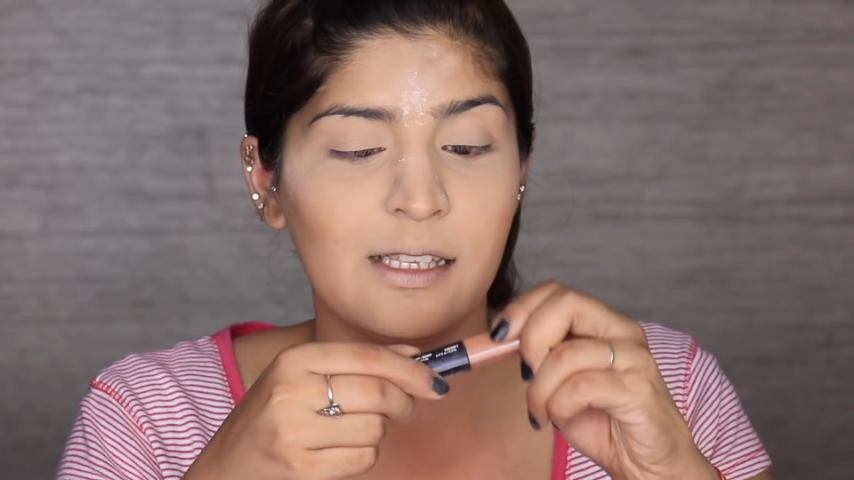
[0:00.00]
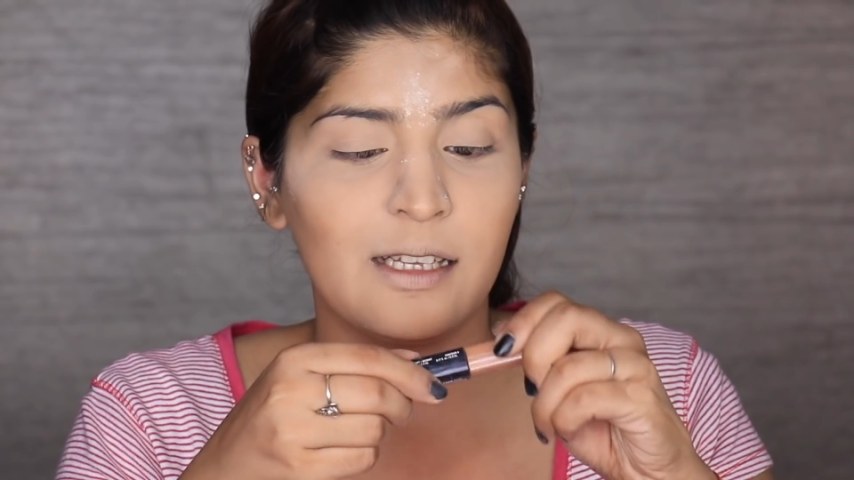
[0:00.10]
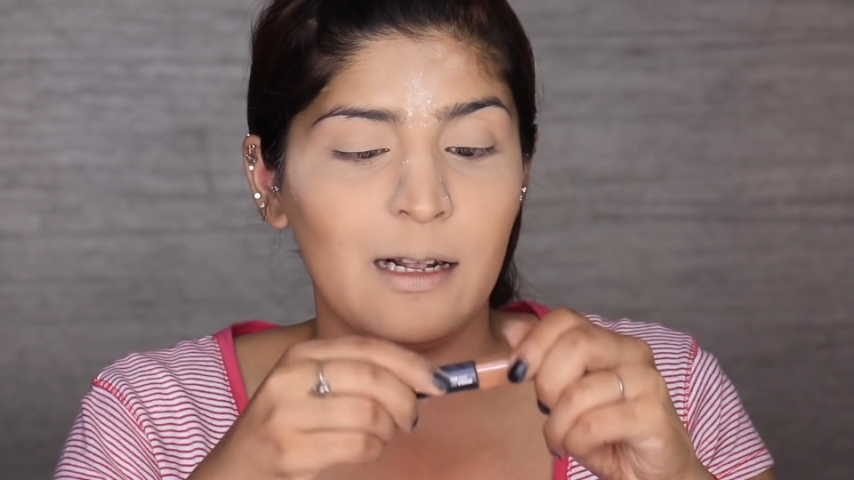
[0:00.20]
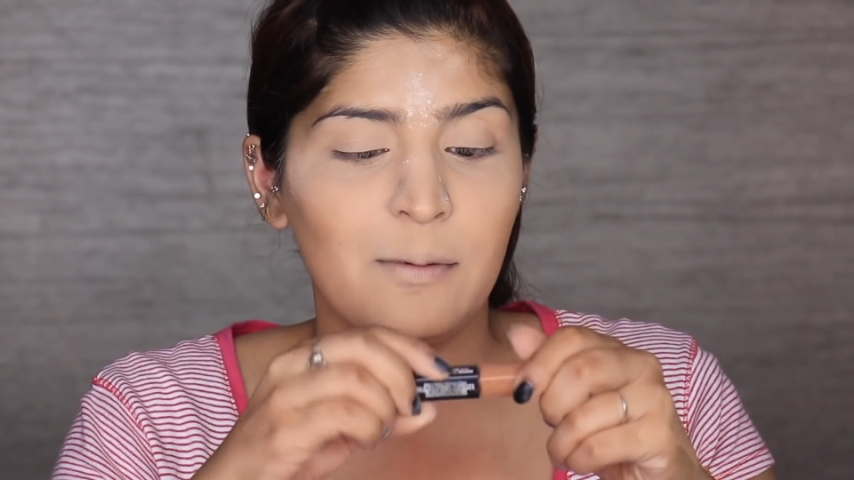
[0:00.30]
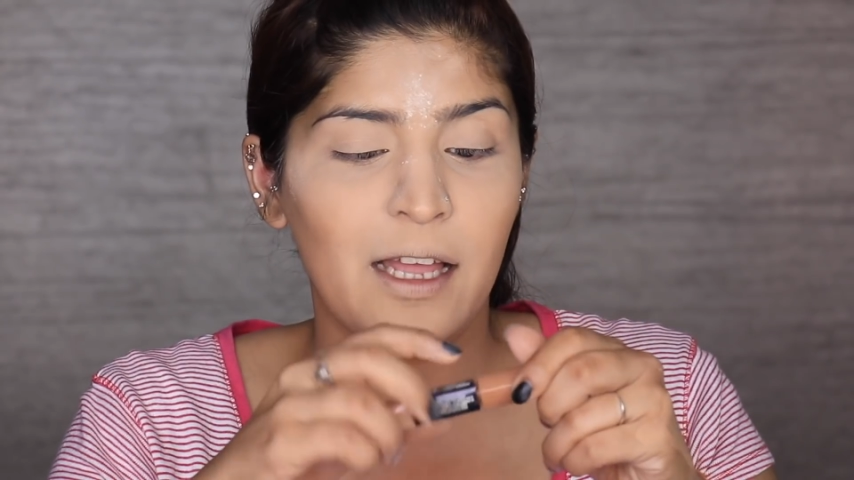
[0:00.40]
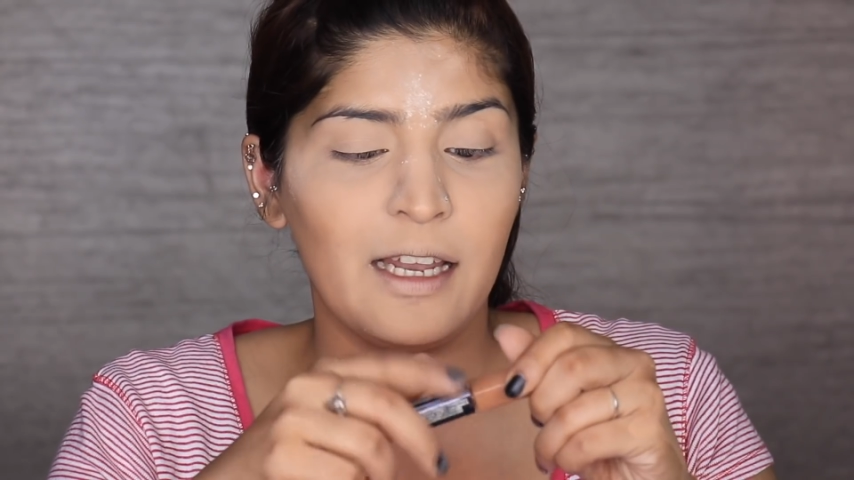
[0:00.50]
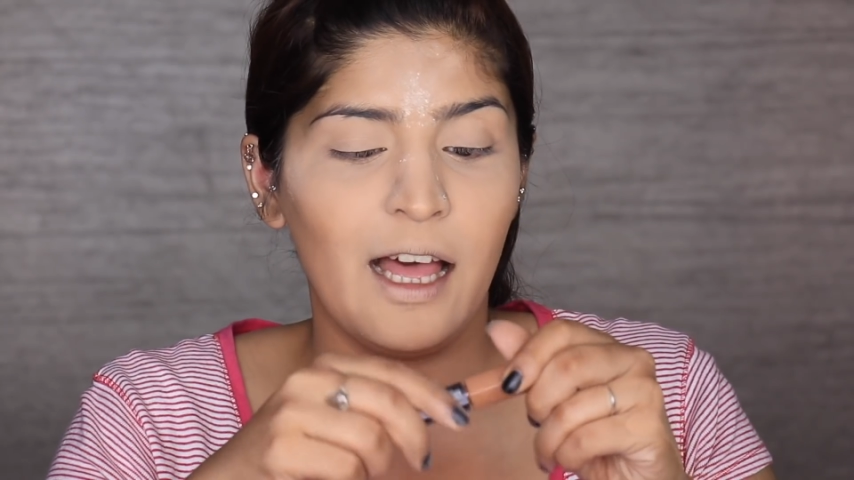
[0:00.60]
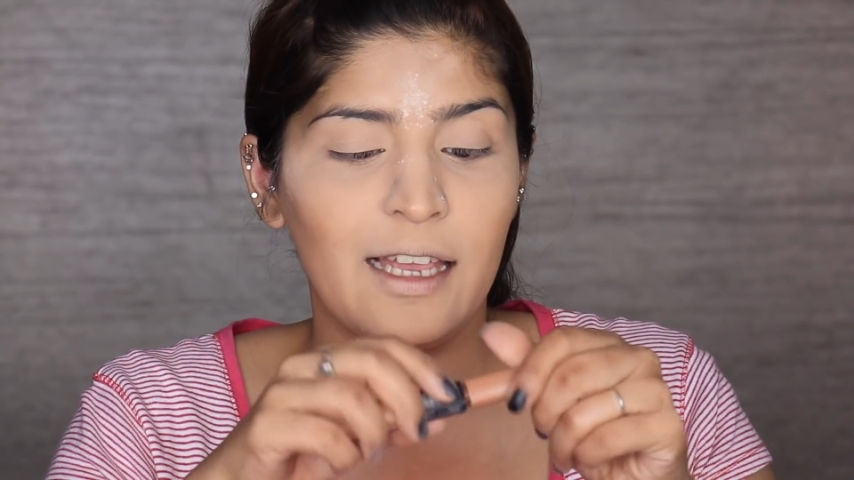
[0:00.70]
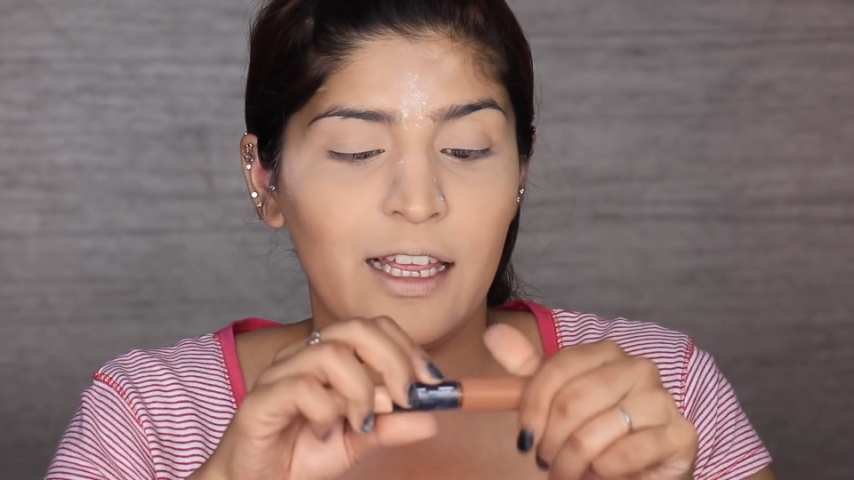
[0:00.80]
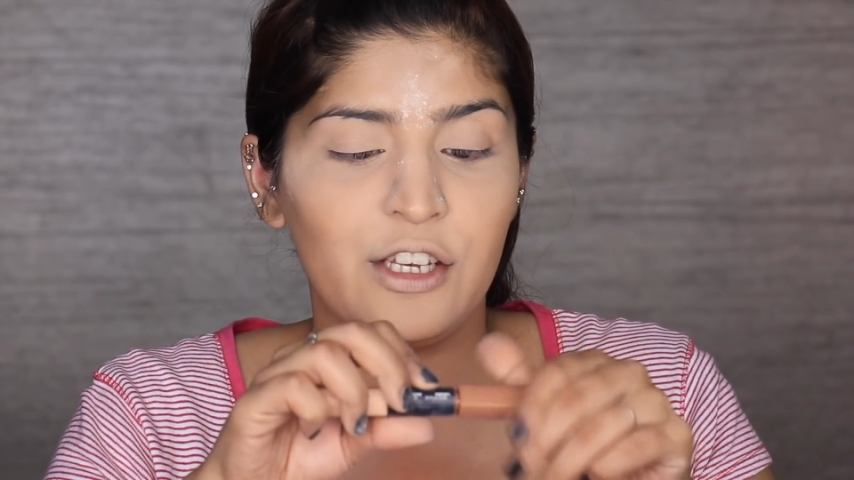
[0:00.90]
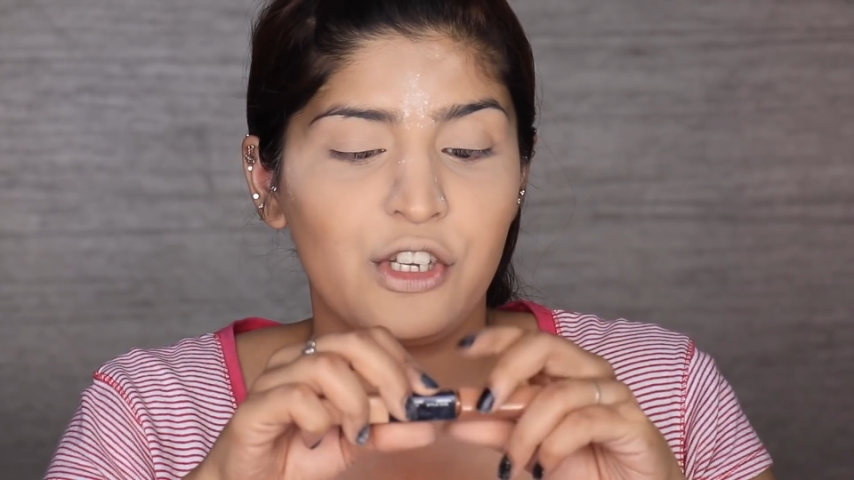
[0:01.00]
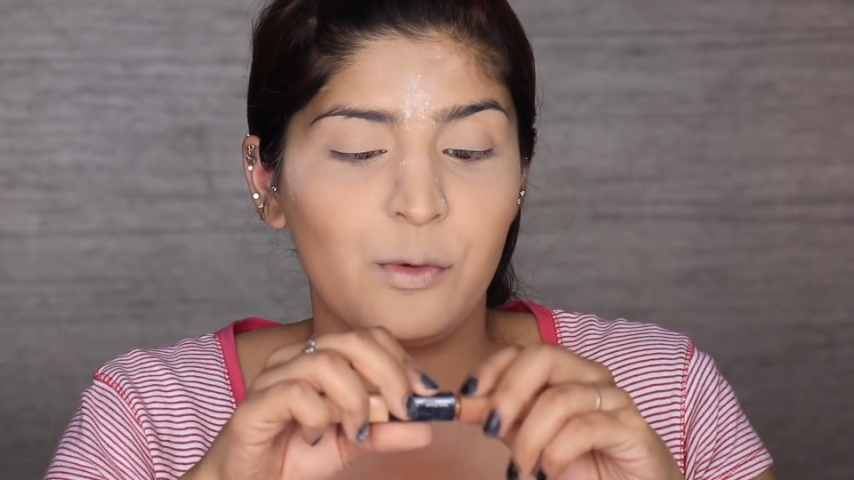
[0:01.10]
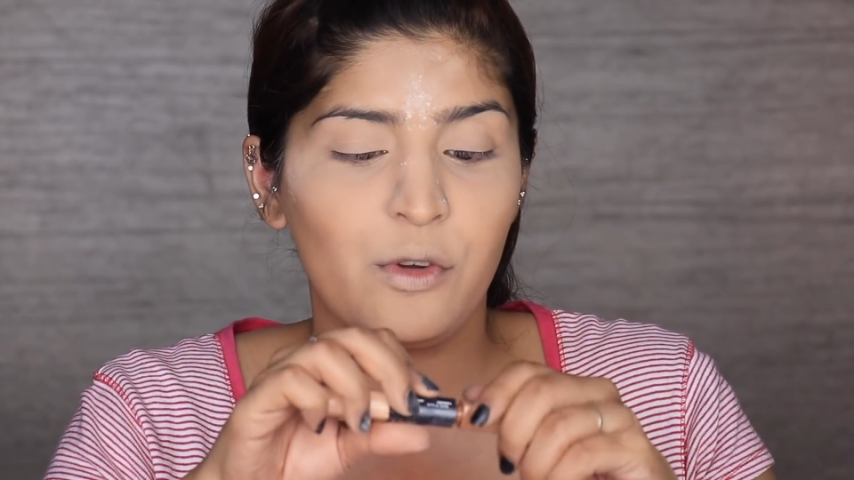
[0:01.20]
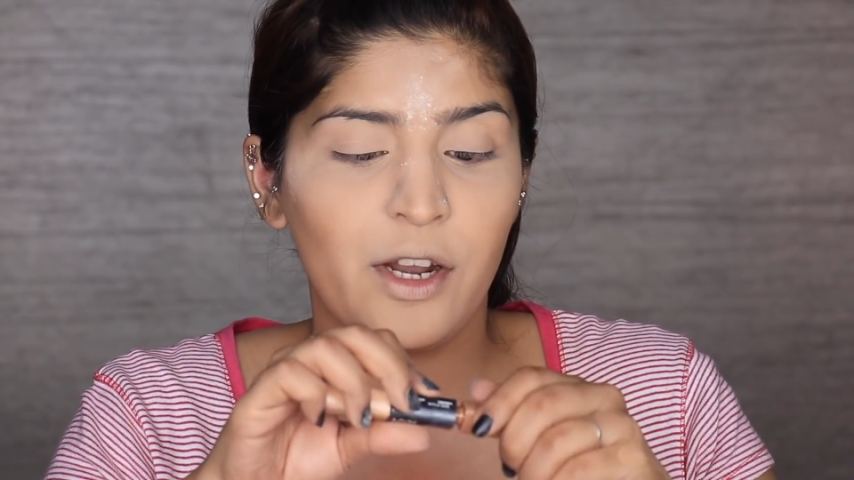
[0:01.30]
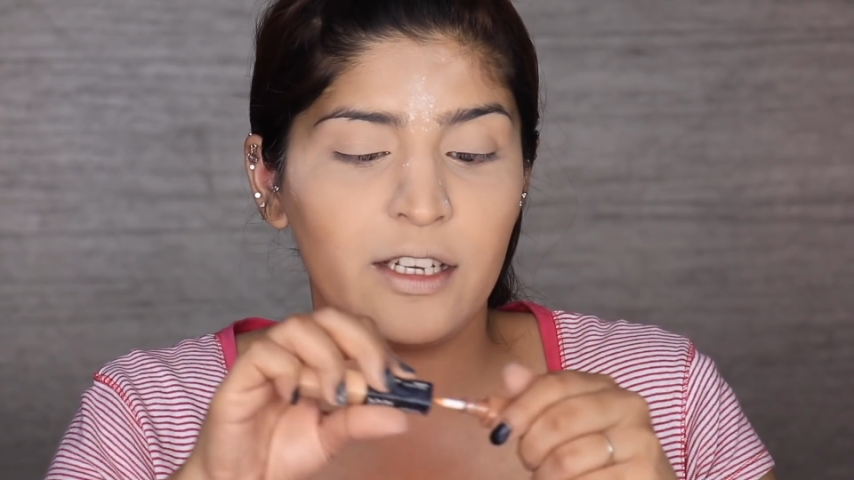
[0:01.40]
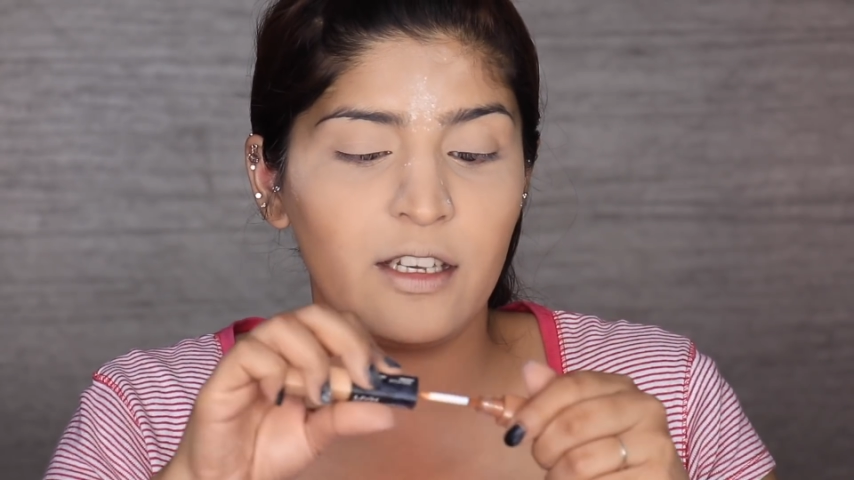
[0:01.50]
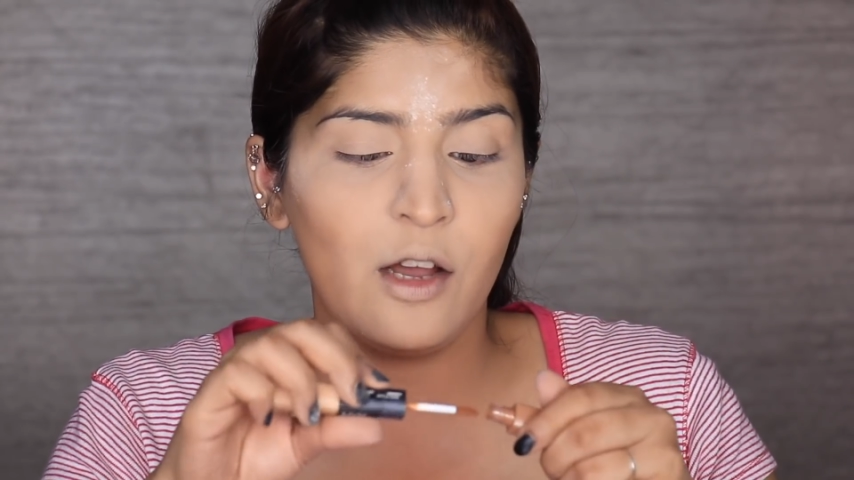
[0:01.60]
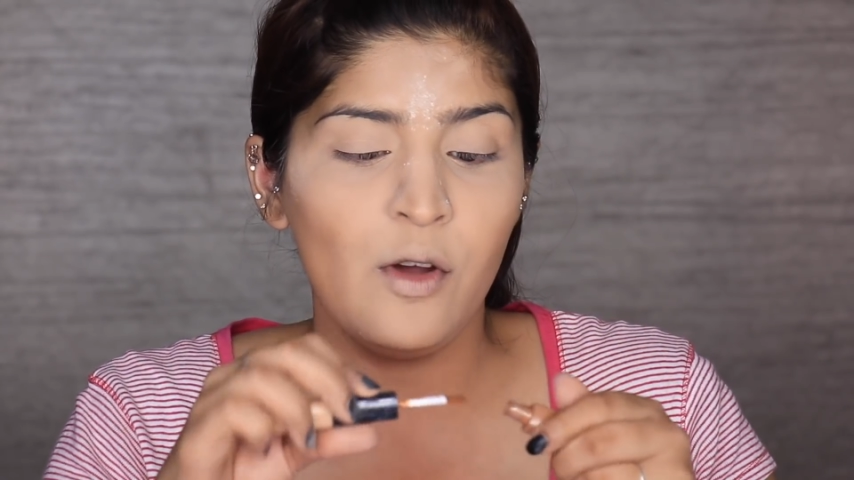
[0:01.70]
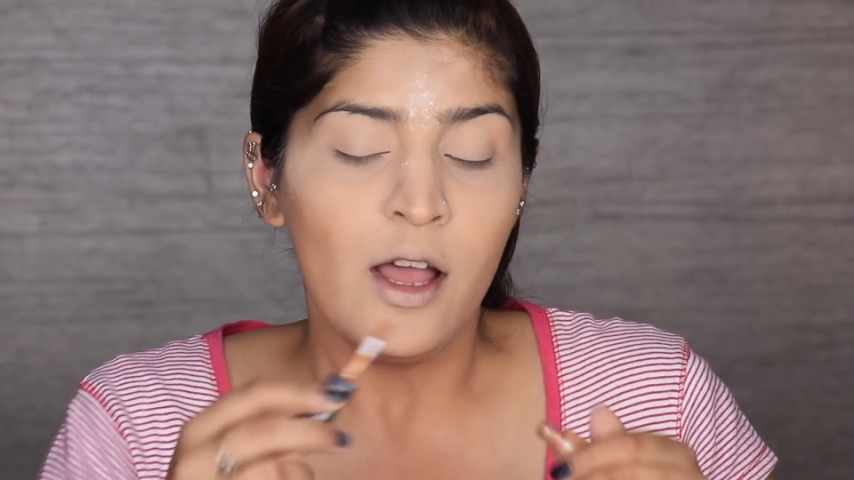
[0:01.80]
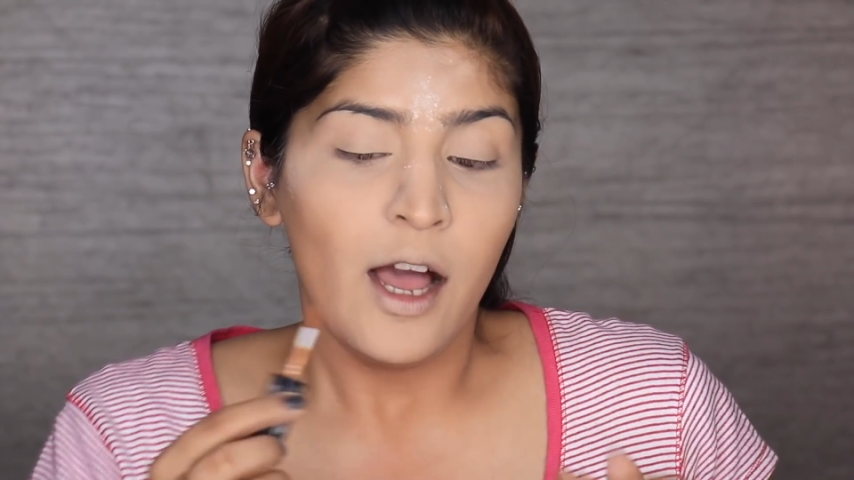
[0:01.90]
sculpt and highlight duo right
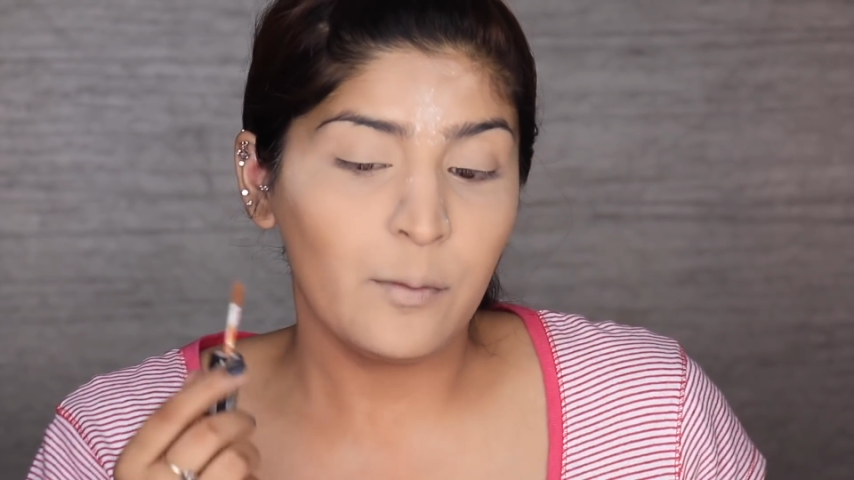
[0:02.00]
now.